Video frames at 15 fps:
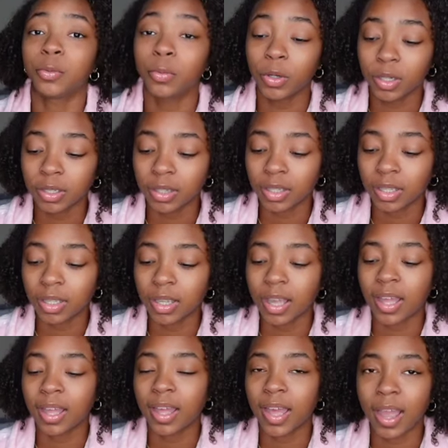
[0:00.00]
worth it,
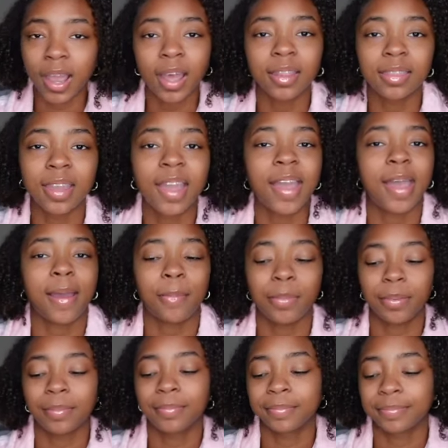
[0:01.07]
I got the app.